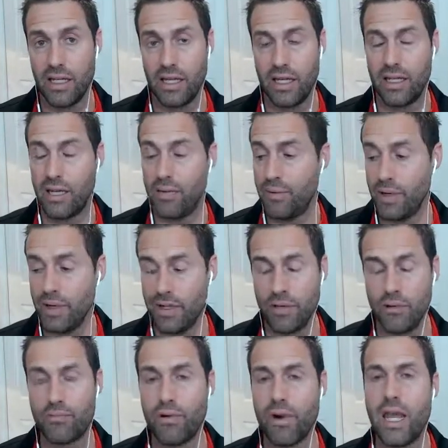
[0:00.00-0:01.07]
that part of the
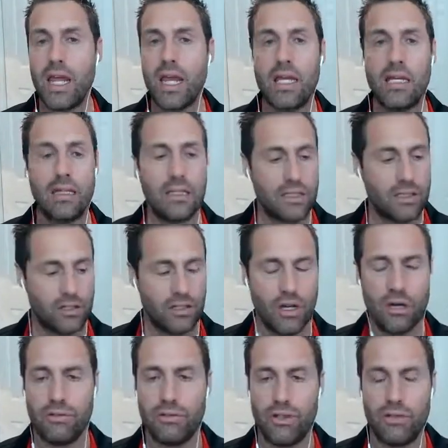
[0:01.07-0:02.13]
brain is
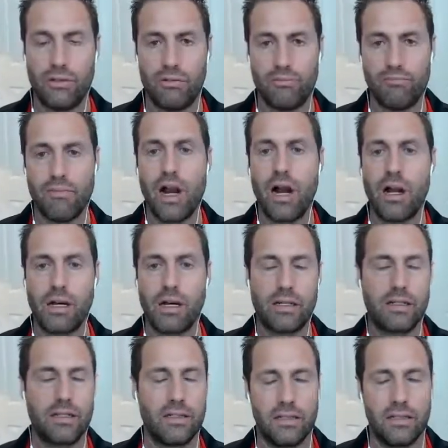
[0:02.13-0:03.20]
known to mark,
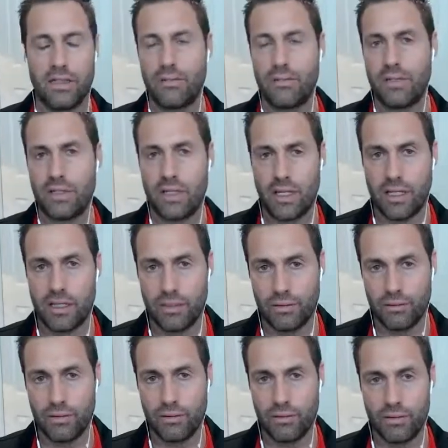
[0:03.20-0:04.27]
it's almost like a
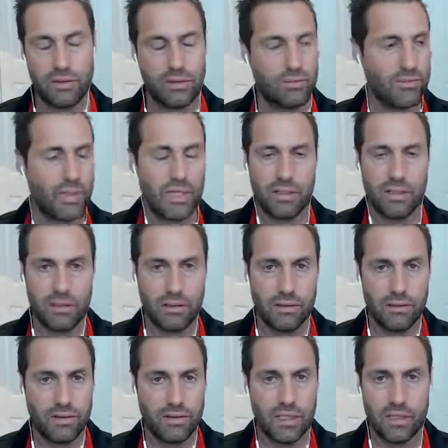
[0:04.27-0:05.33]
cruise missile
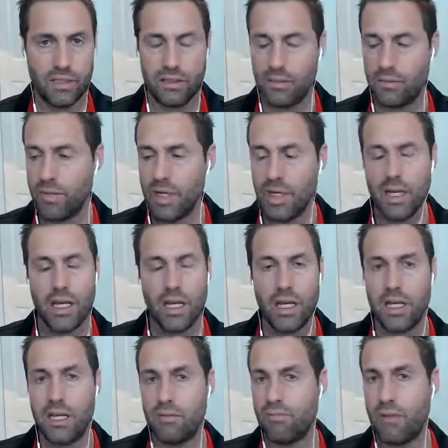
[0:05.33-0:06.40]
system. It
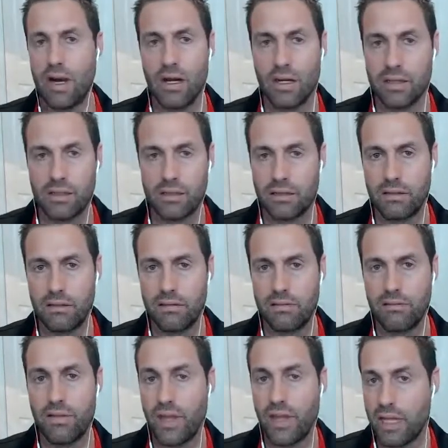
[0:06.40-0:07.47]
marks
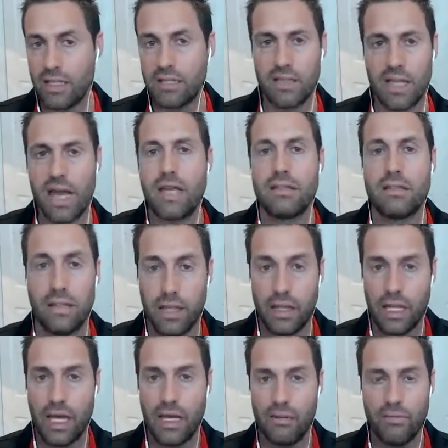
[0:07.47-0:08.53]
things as the
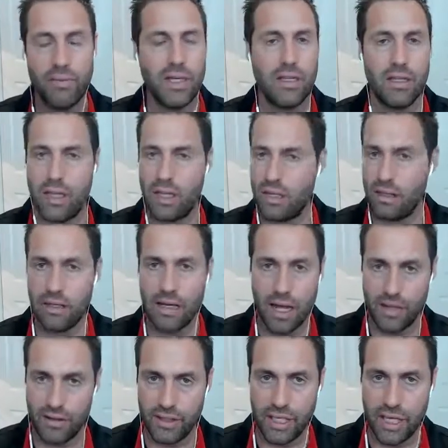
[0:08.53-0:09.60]
enemy that are not
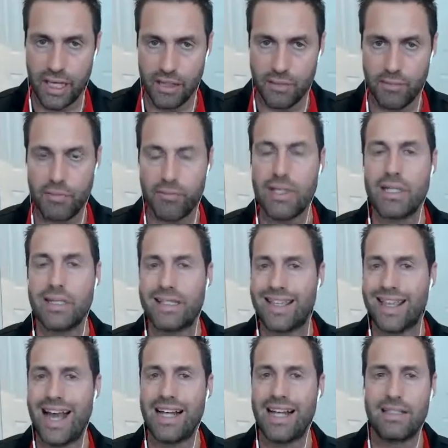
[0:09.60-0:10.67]
the enemy, because
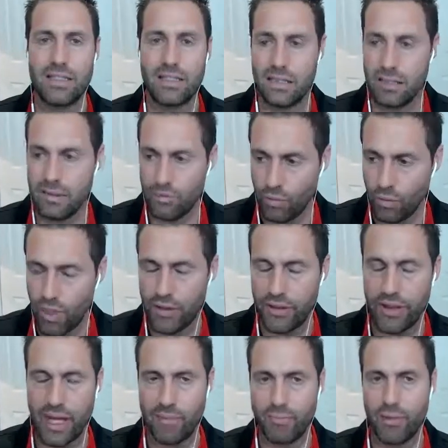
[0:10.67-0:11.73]
that's what
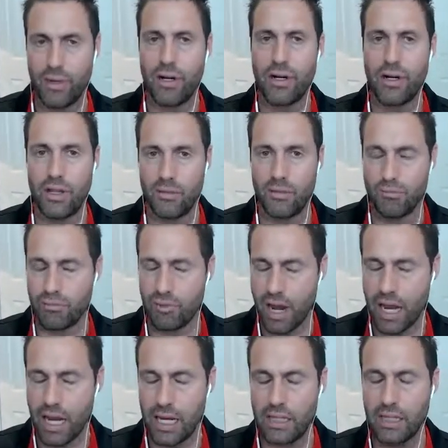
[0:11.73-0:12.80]
that part of the
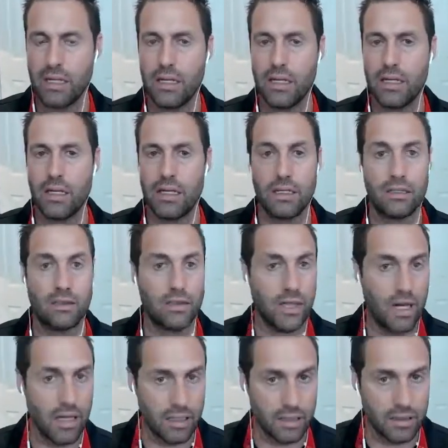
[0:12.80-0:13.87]
brain
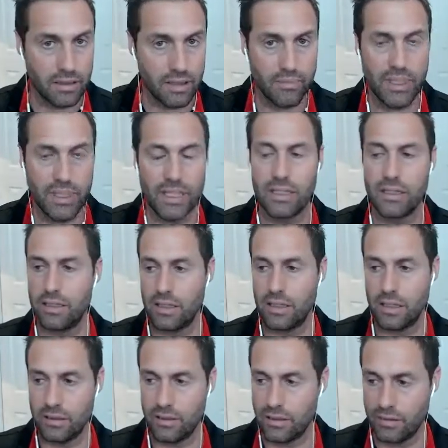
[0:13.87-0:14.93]
does. I mean,
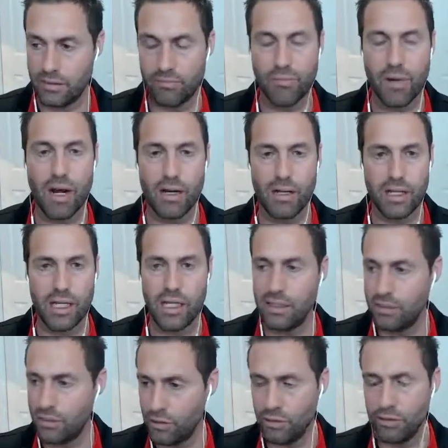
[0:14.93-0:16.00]
it's marking
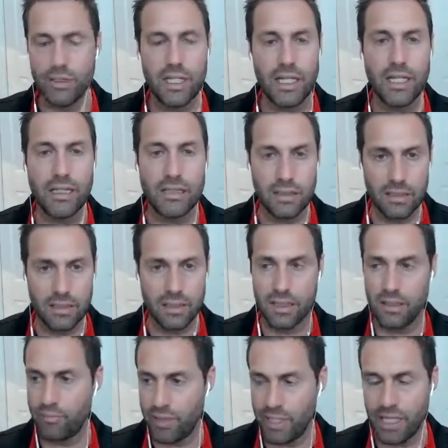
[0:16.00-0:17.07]
who needs a
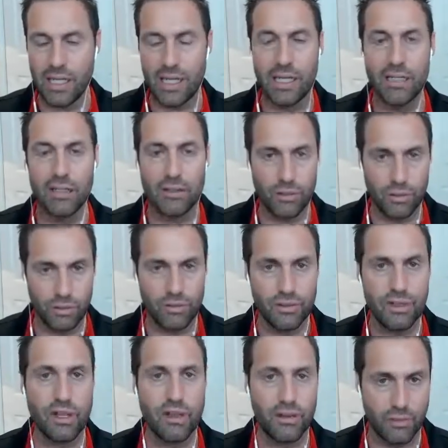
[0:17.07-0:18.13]
beating or who's the
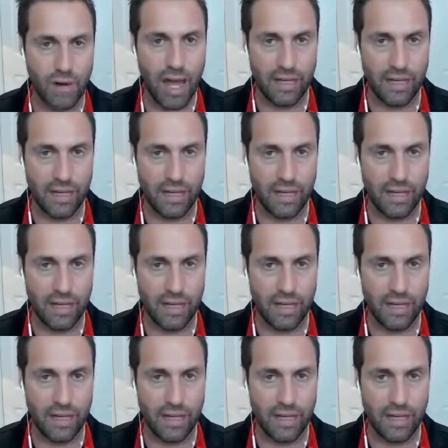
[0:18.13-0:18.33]
threat.